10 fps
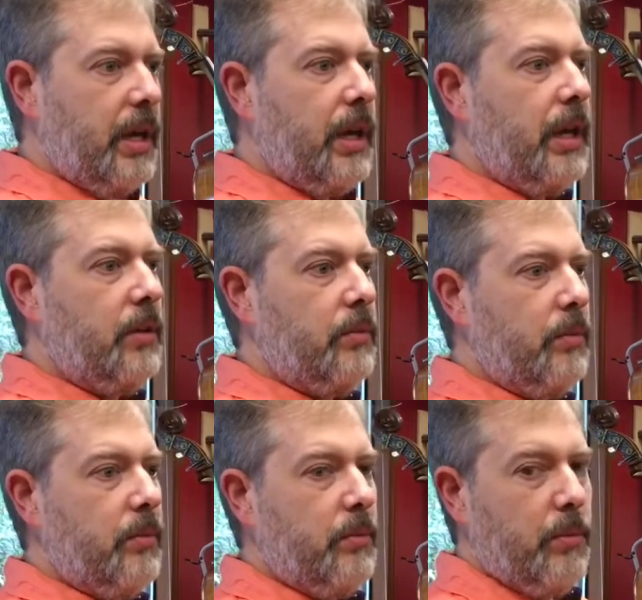and
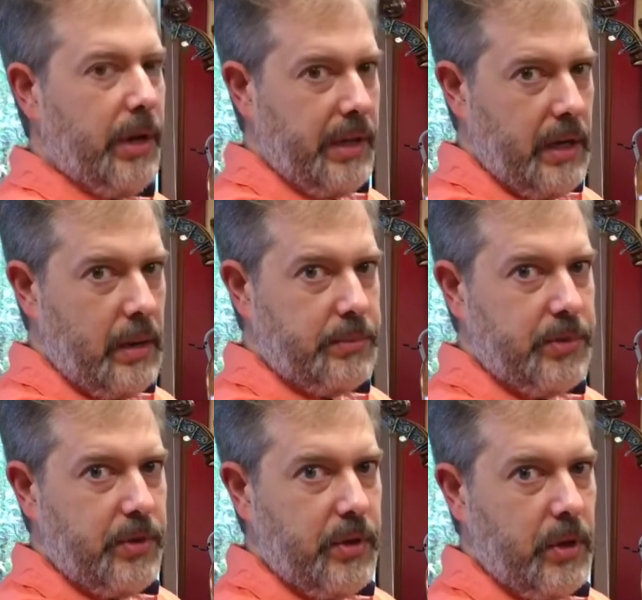bring it up to
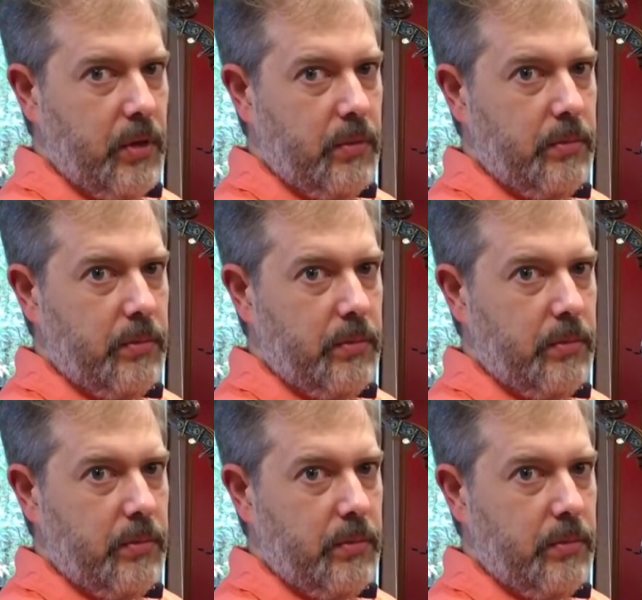the note,